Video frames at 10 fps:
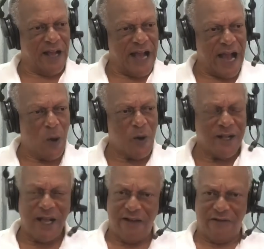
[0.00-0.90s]
our
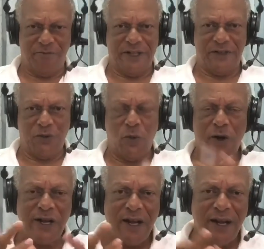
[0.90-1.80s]
governments
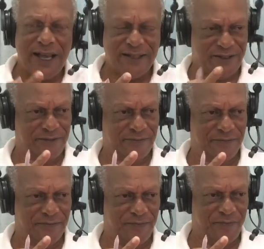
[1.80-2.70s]
were elected
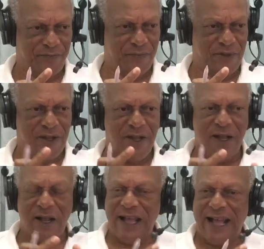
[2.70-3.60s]

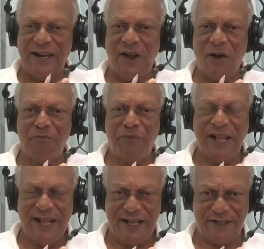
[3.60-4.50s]
and are
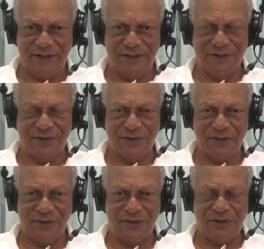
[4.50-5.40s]
paid
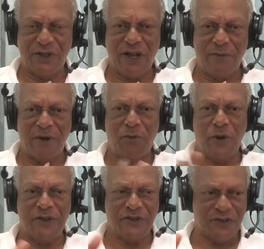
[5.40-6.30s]
to come up
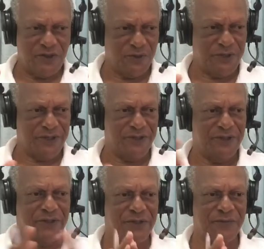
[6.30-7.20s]
with
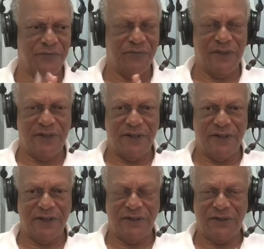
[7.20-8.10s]
solutions
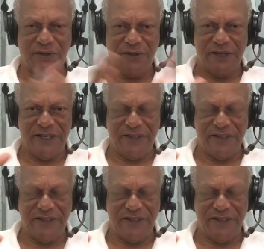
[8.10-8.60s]
to the